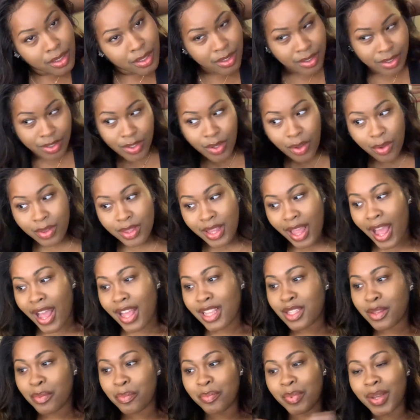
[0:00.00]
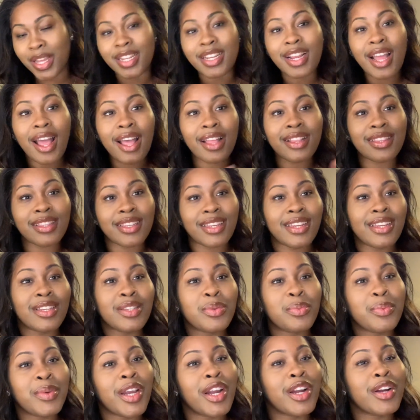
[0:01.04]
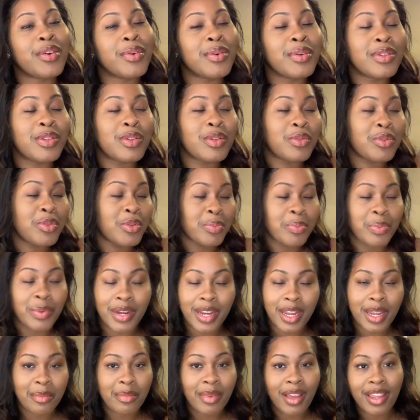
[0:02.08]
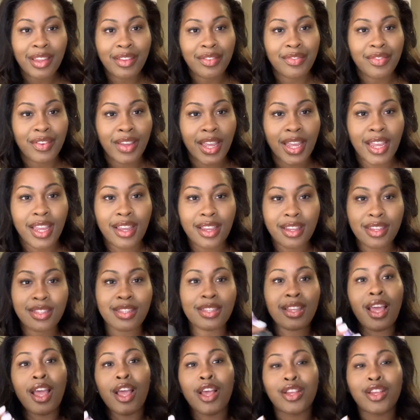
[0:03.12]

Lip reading: So last but not least, we are going to spray my face.